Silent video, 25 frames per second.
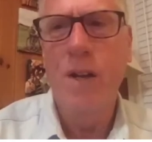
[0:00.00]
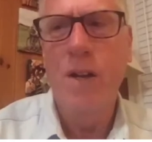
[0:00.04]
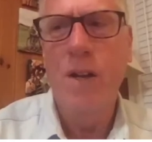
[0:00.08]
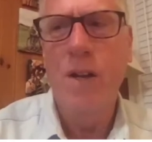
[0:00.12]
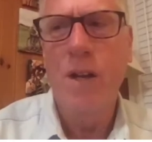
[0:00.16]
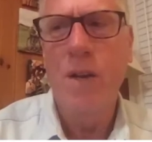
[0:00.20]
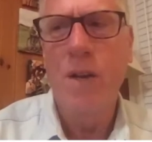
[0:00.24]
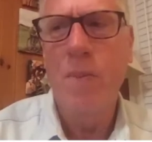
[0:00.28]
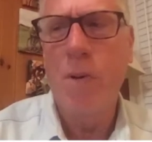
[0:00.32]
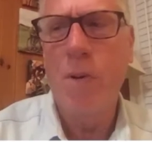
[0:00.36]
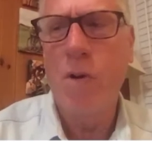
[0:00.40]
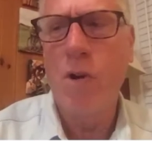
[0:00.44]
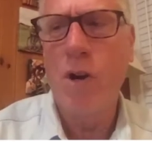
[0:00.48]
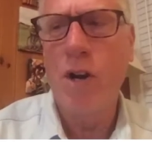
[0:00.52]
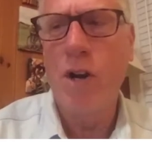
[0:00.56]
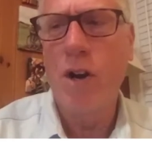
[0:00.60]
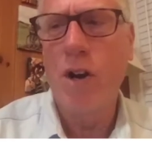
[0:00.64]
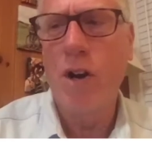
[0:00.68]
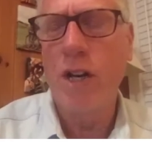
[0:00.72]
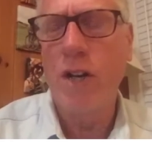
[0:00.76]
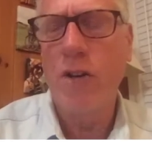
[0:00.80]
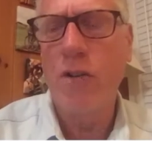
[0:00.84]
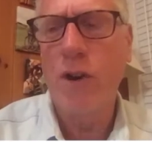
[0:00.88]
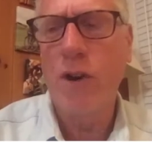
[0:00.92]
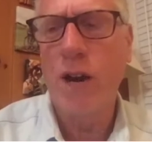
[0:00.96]
important
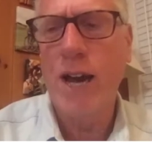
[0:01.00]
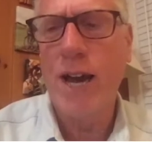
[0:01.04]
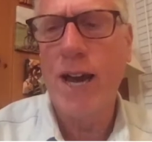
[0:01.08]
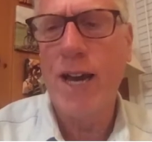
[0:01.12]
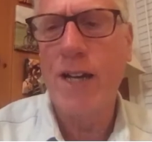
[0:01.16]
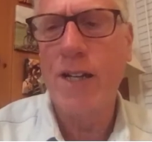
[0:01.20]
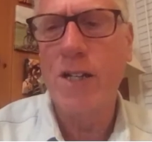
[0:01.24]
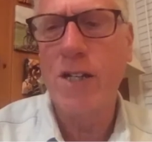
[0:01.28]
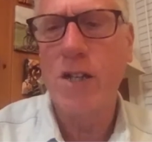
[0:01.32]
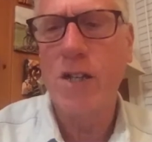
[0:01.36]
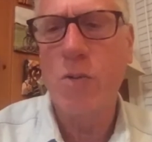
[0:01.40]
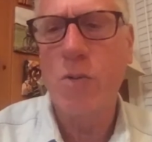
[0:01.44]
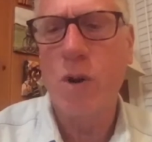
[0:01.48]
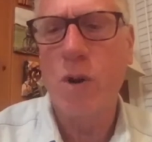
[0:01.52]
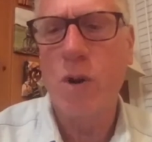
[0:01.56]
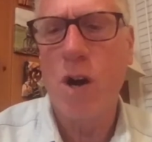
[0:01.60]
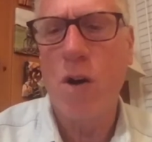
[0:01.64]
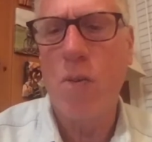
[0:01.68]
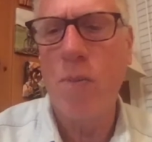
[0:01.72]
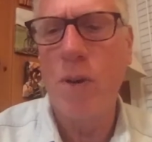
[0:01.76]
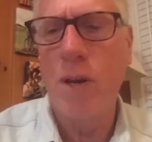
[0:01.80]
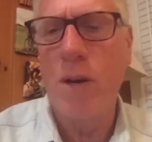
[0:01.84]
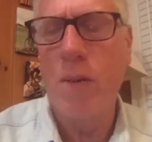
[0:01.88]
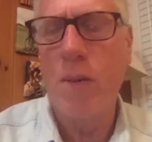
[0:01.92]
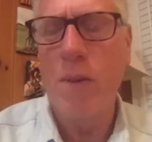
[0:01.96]
early tracks were
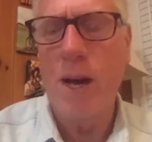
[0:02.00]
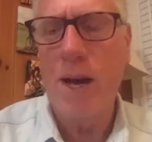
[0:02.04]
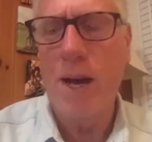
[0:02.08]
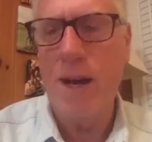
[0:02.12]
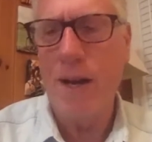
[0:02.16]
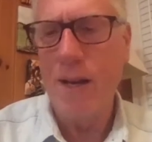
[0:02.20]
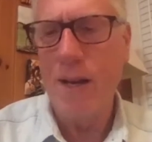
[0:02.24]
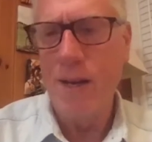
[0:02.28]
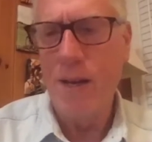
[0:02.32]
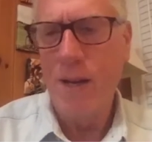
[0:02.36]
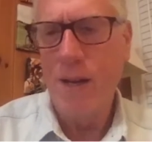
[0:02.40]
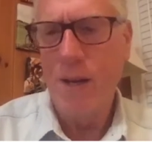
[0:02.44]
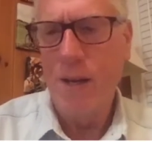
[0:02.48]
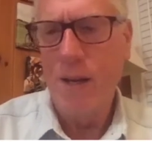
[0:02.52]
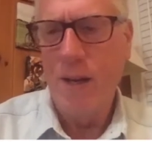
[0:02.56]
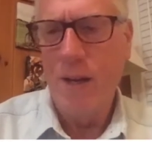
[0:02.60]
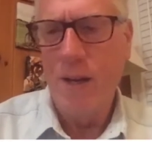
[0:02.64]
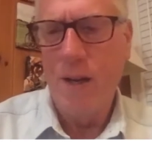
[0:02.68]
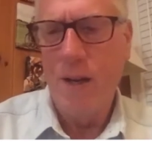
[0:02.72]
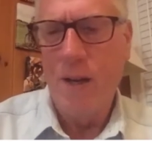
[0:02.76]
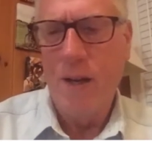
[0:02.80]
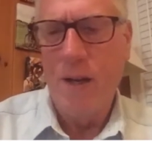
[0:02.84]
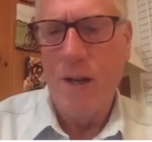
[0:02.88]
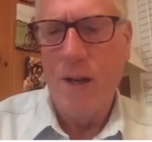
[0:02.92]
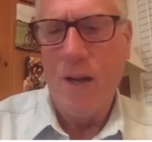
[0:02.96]
all built by
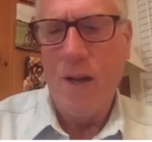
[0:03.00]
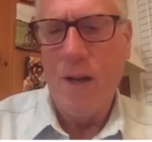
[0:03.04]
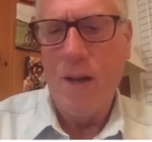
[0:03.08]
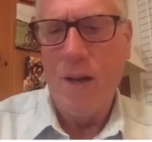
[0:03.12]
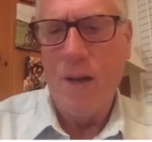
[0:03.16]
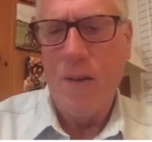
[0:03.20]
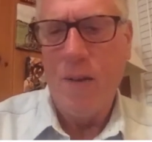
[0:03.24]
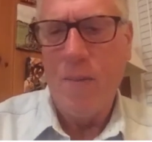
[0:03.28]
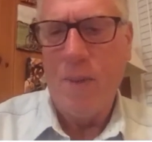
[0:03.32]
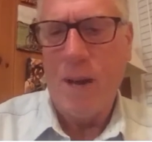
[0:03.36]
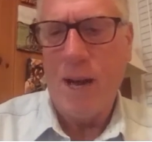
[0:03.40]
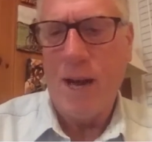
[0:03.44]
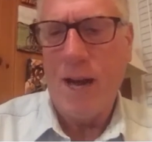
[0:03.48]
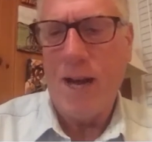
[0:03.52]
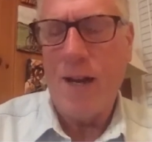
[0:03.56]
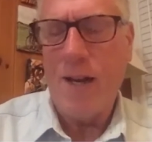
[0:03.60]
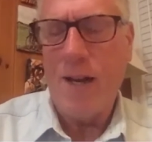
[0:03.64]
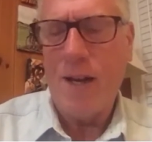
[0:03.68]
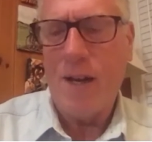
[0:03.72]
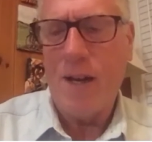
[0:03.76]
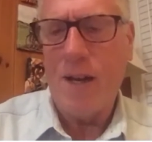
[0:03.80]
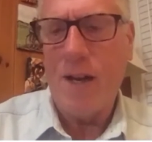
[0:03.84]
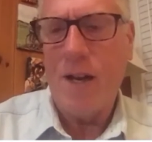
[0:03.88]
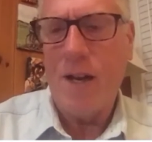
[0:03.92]
by uh,